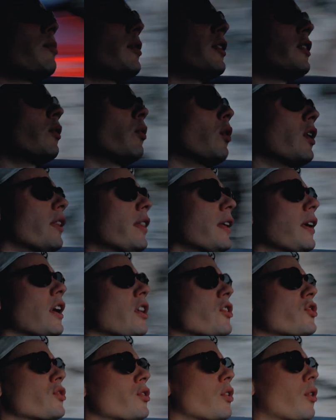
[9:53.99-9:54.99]
But the one thing
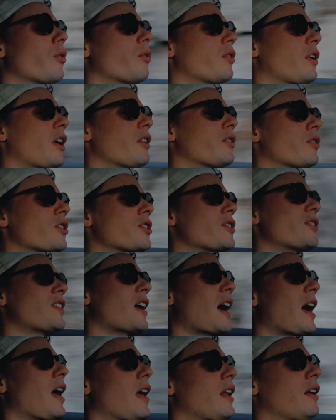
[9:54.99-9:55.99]
I just don't
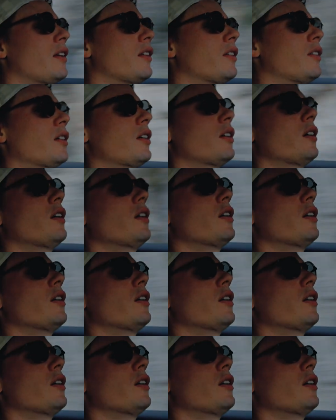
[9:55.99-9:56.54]
understand